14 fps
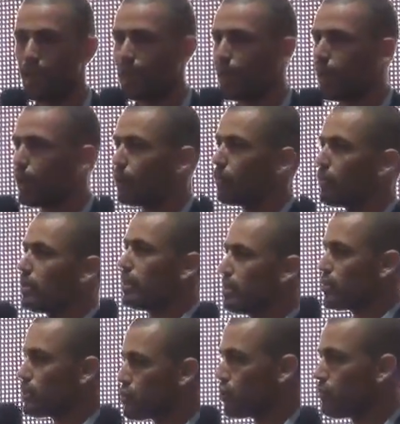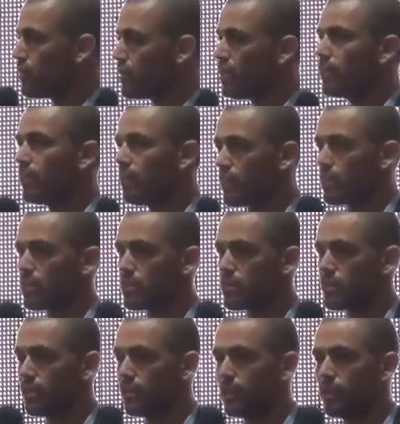Now, in some
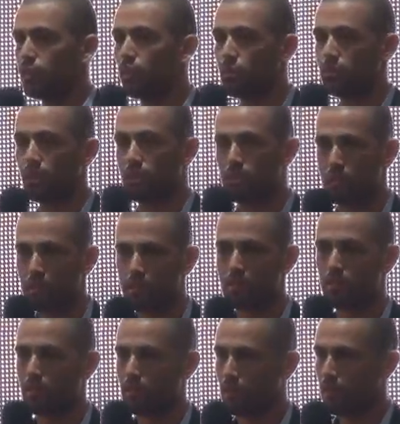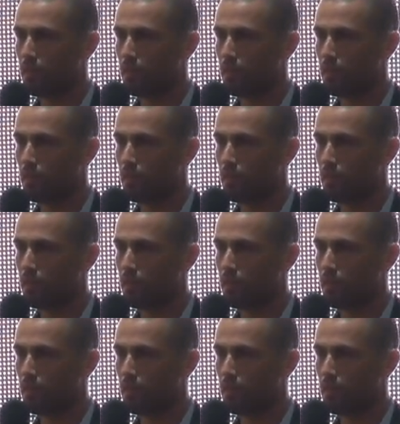areas, they don't exist